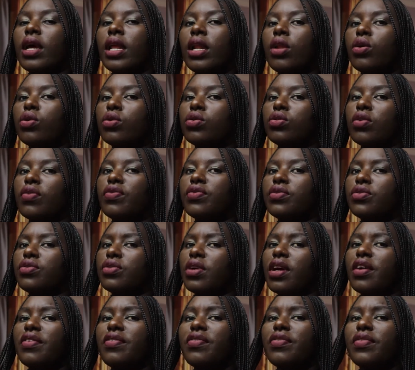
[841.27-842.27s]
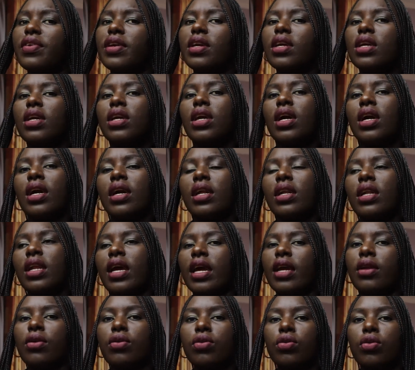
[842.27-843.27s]
a lot of traffic and
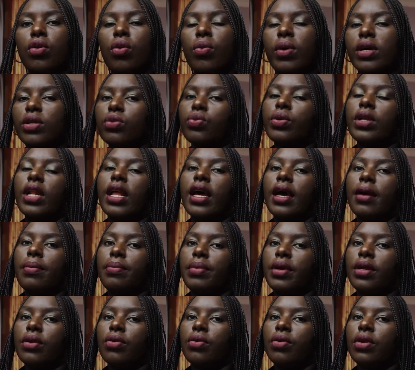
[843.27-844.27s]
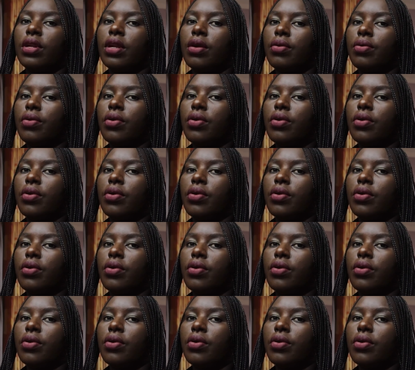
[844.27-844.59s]
i don't know what will happen on the